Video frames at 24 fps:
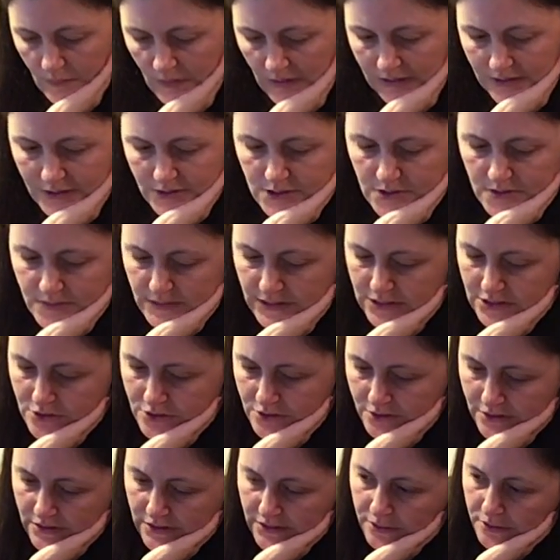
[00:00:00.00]
I just made
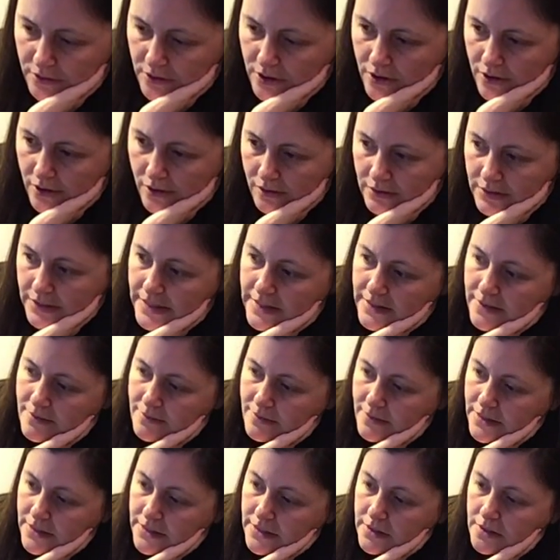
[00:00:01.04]
sure they were all
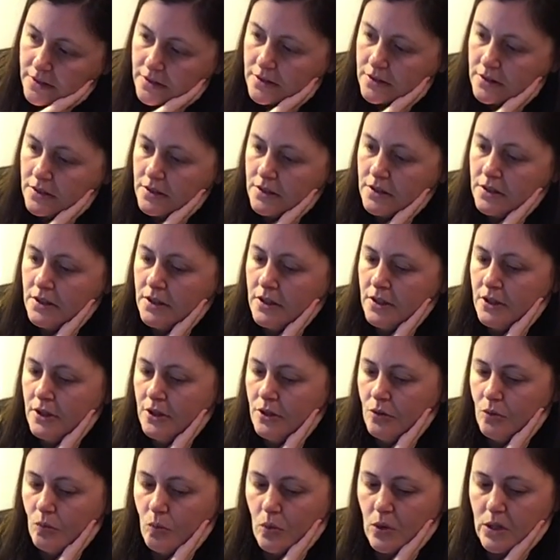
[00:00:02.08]
even
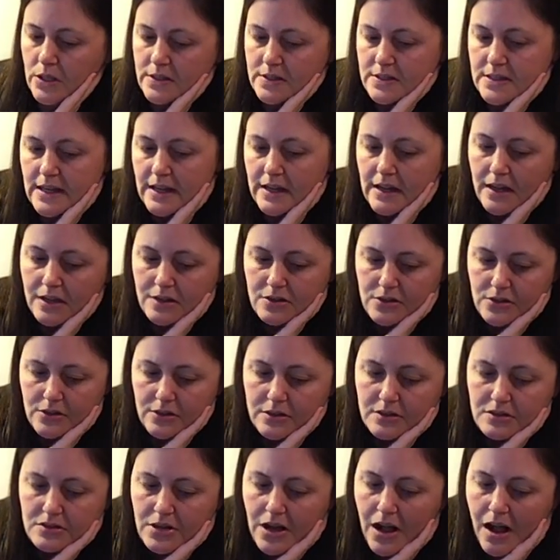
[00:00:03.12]
once I got to
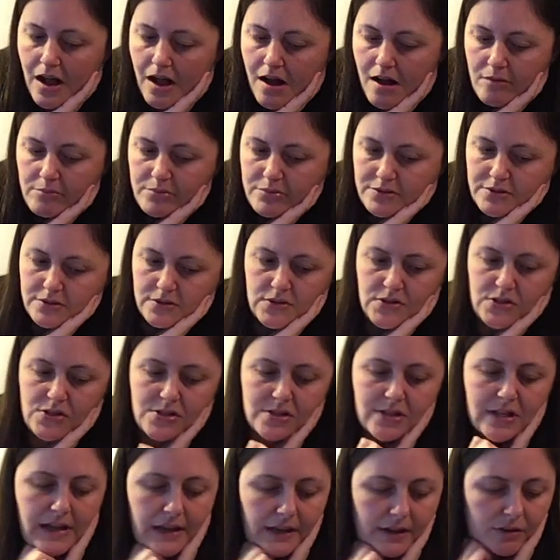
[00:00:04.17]
the top. So I
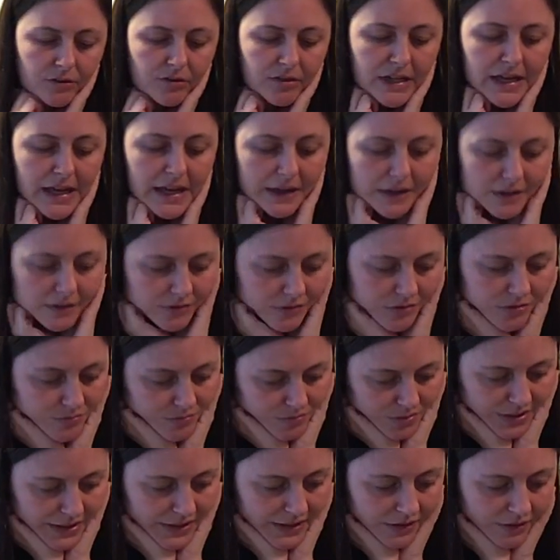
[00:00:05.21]
just got creative
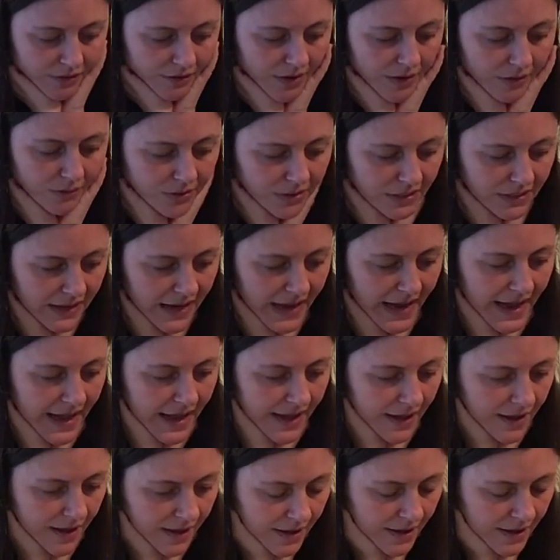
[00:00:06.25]
and played around with that,